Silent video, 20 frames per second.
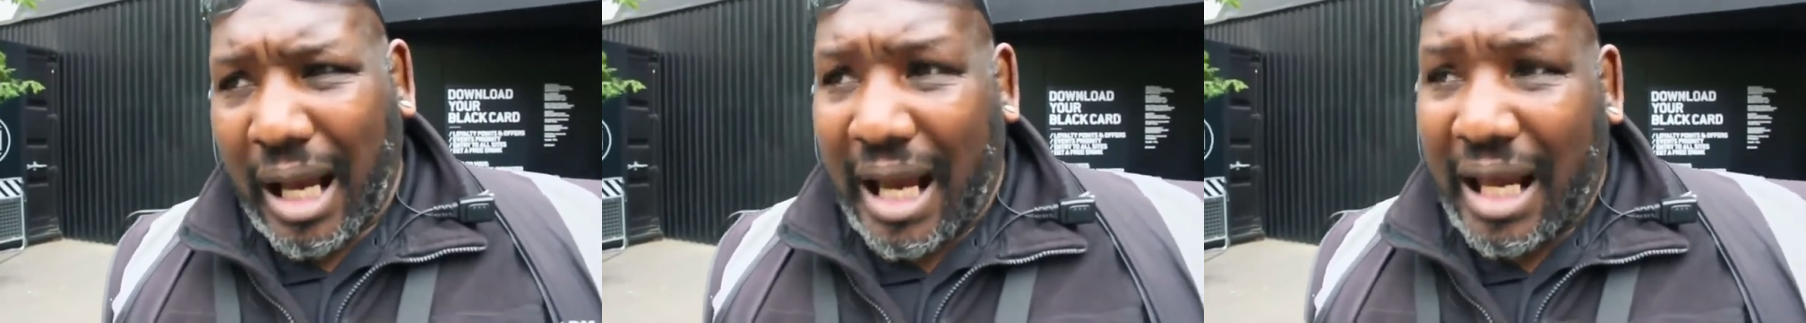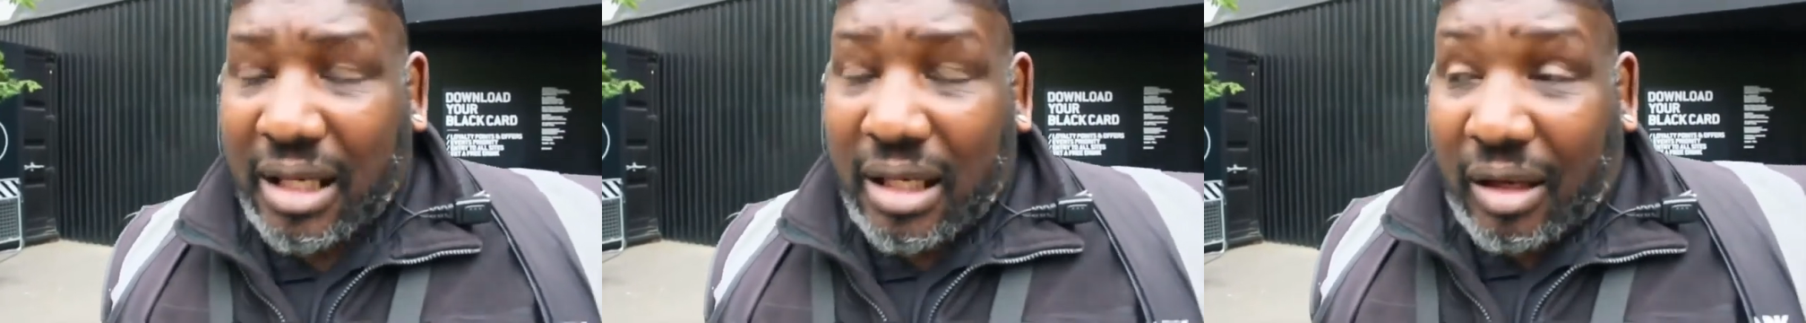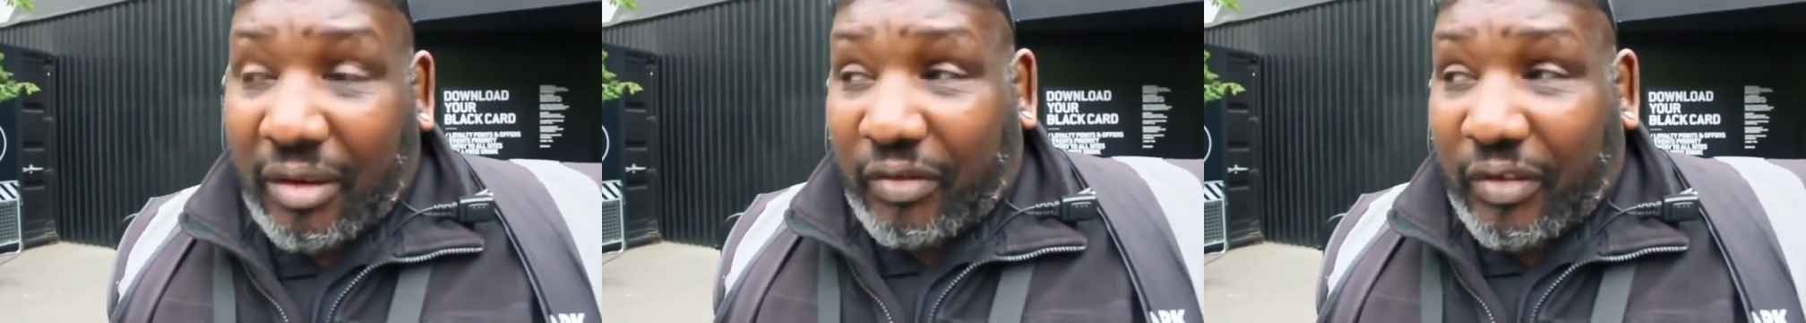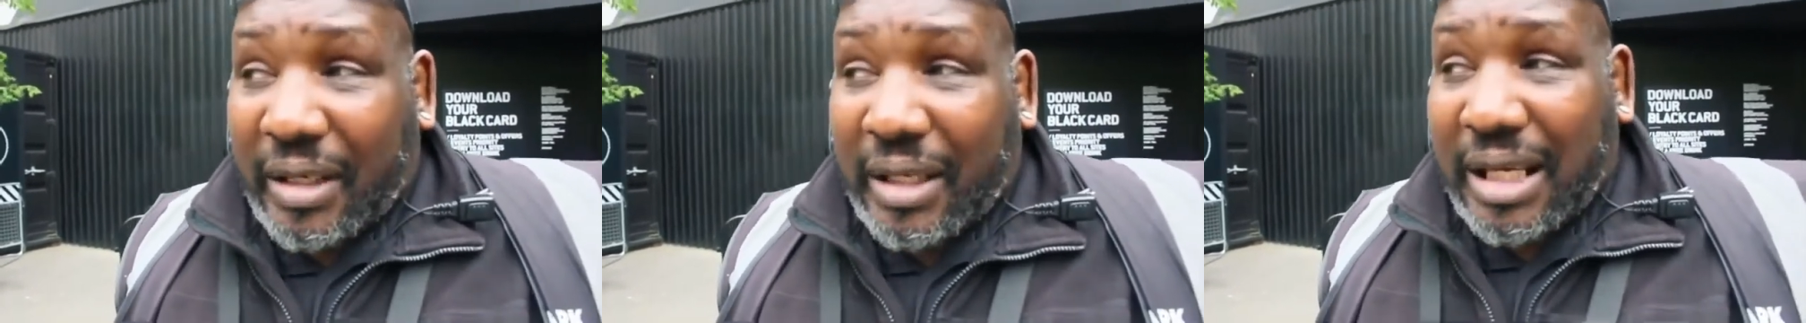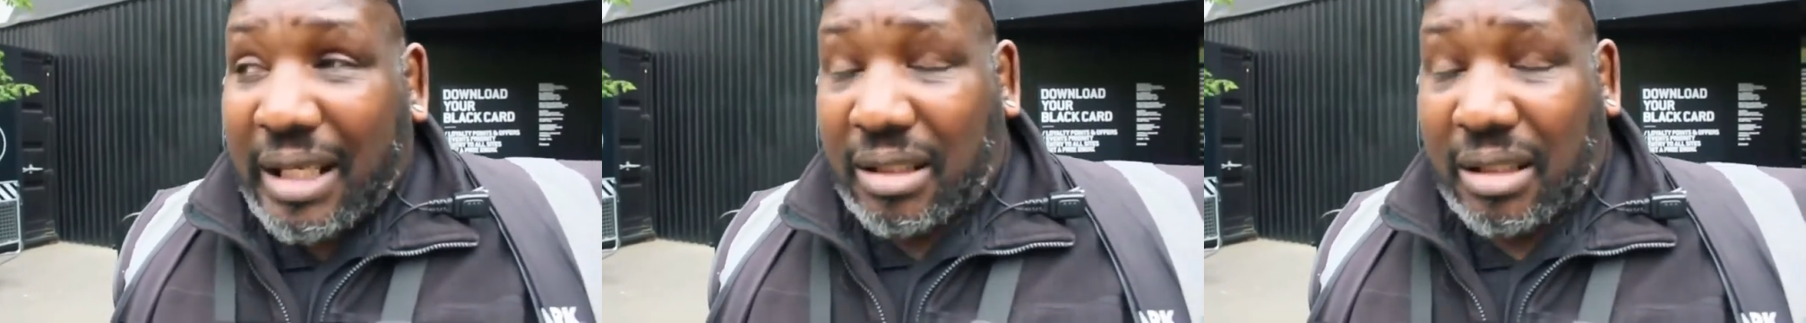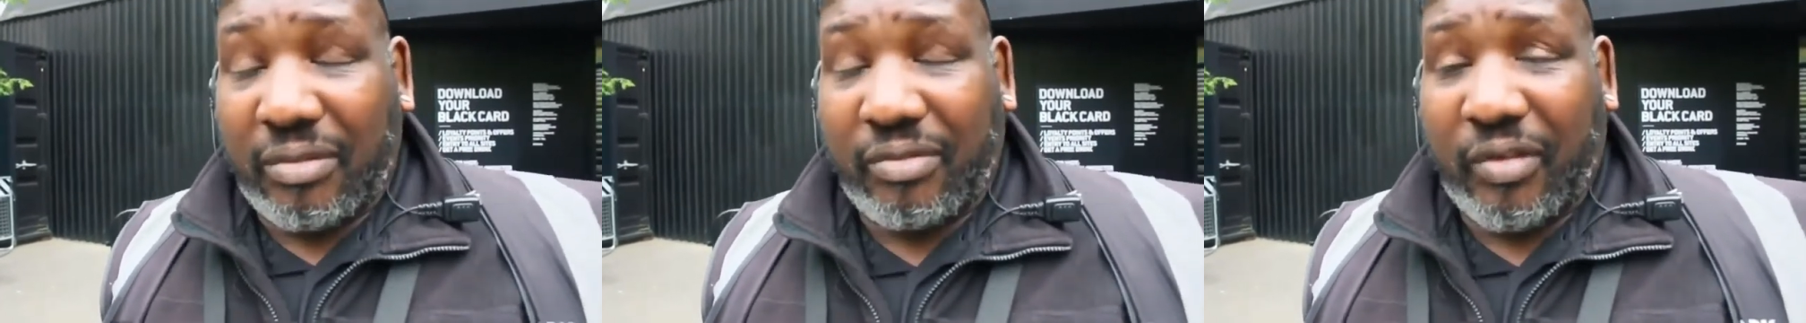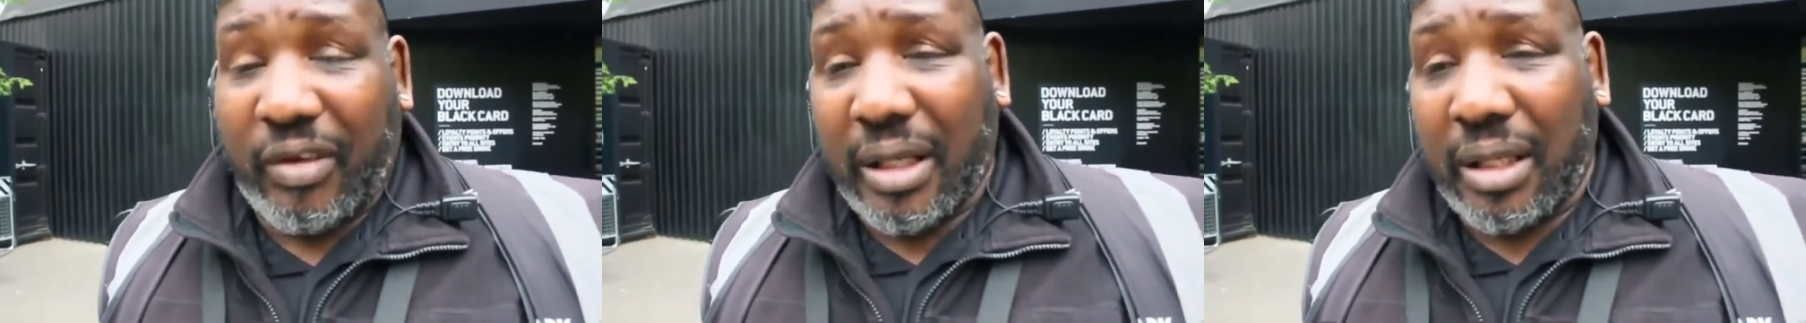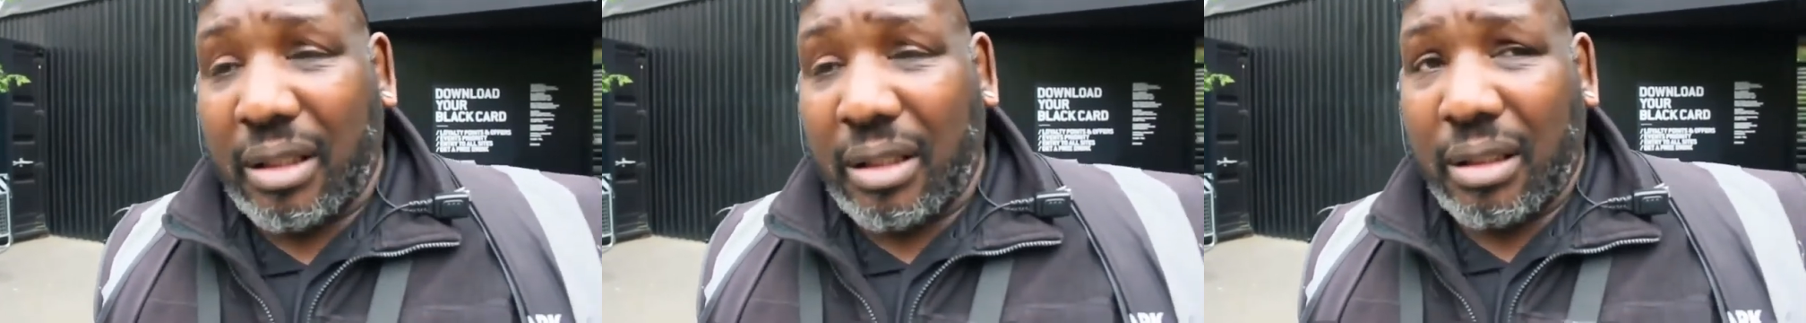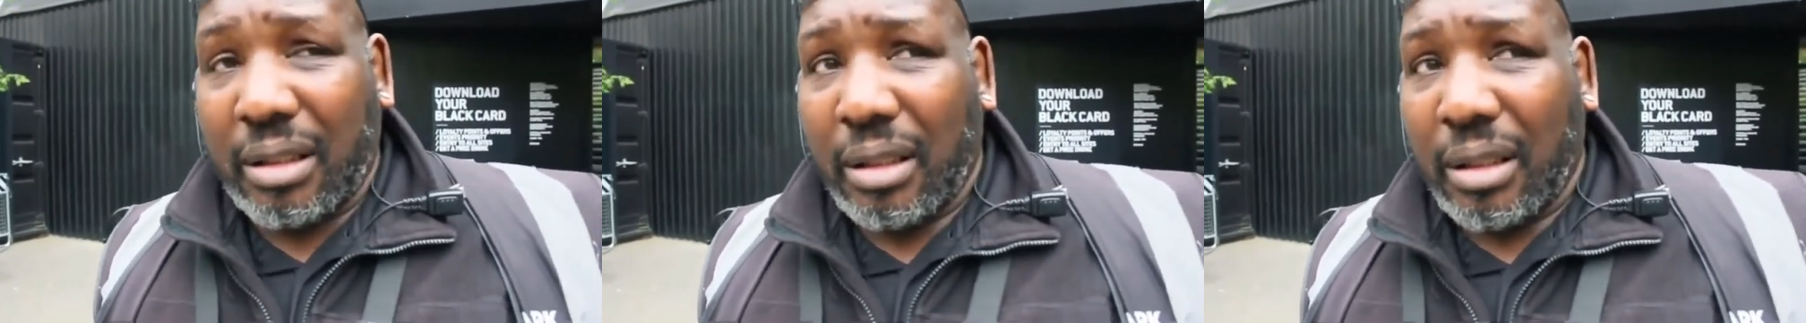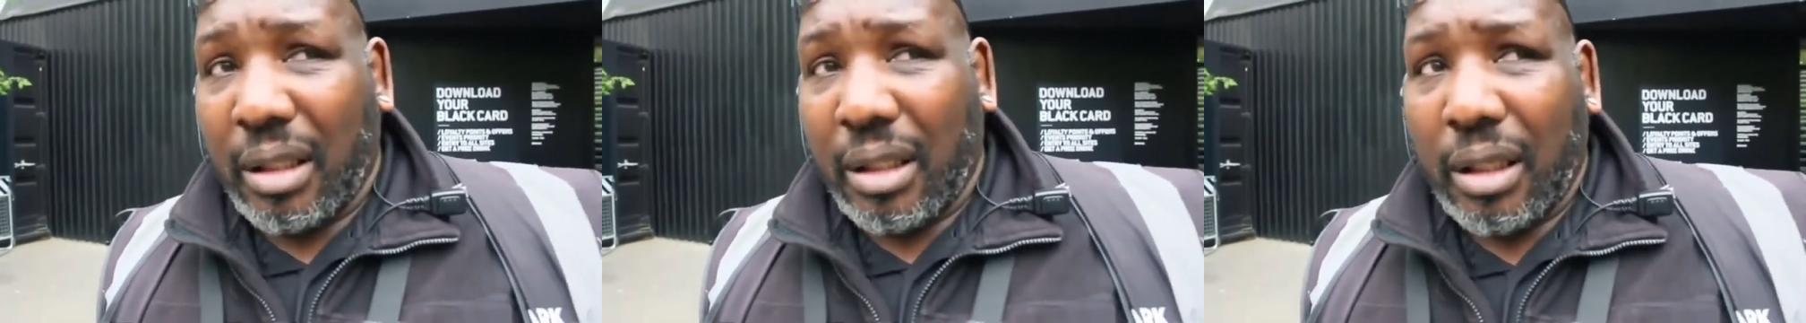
And I think that's the thing